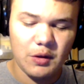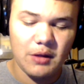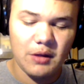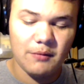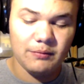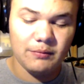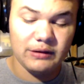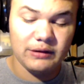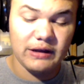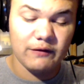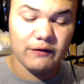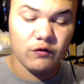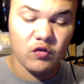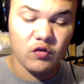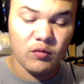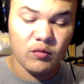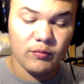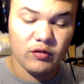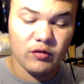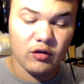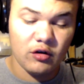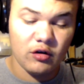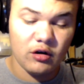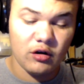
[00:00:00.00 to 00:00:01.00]

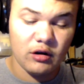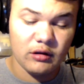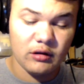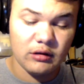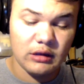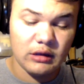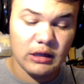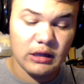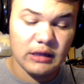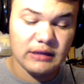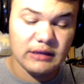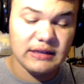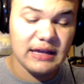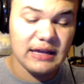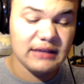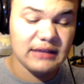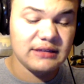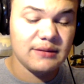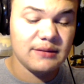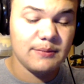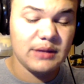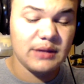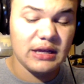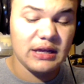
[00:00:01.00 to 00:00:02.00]
platforms are yet
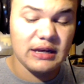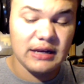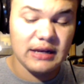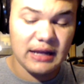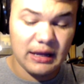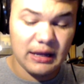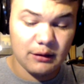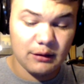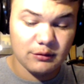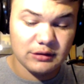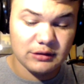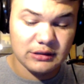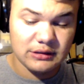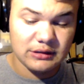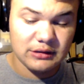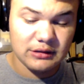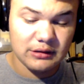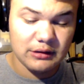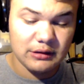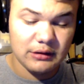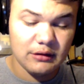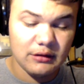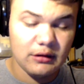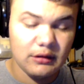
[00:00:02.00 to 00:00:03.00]
to be announced,
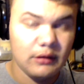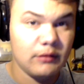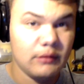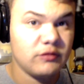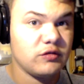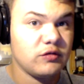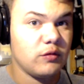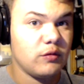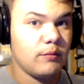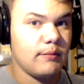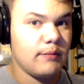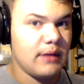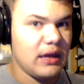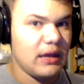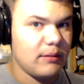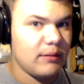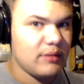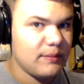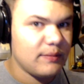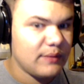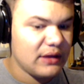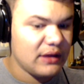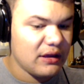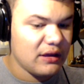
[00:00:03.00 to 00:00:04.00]
so
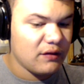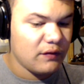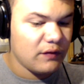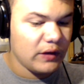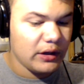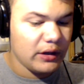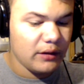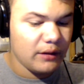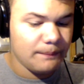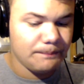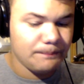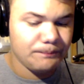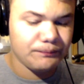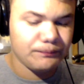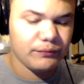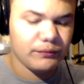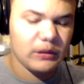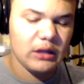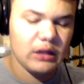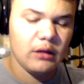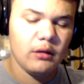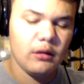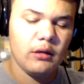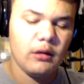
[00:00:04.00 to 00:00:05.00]
maybe PS Vita.
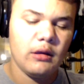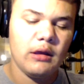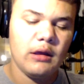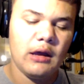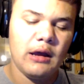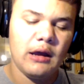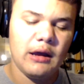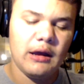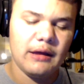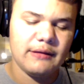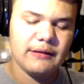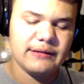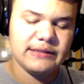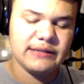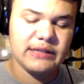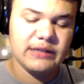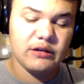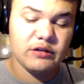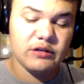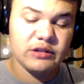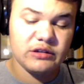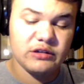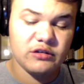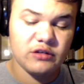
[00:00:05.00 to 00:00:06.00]
The
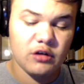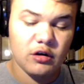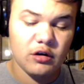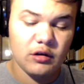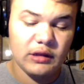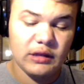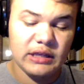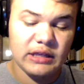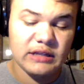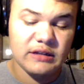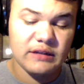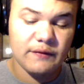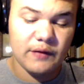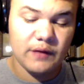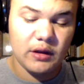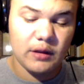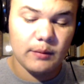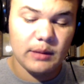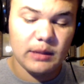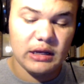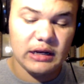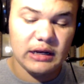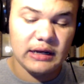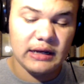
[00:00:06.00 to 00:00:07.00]
series is currently in
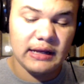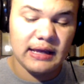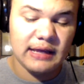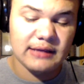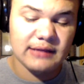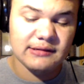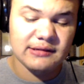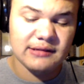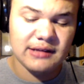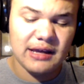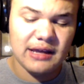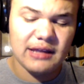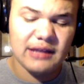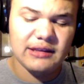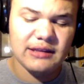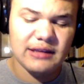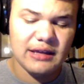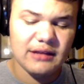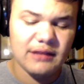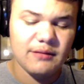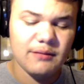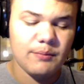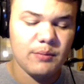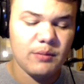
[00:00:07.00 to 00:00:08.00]
development and has not
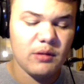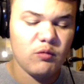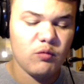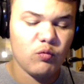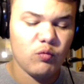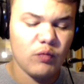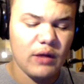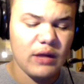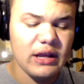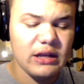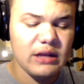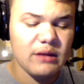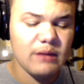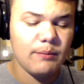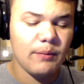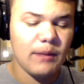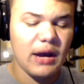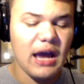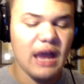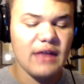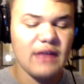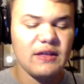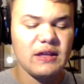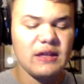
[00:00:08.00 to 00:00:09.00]
yet been rated
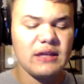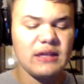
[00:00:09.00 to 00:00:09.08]
by the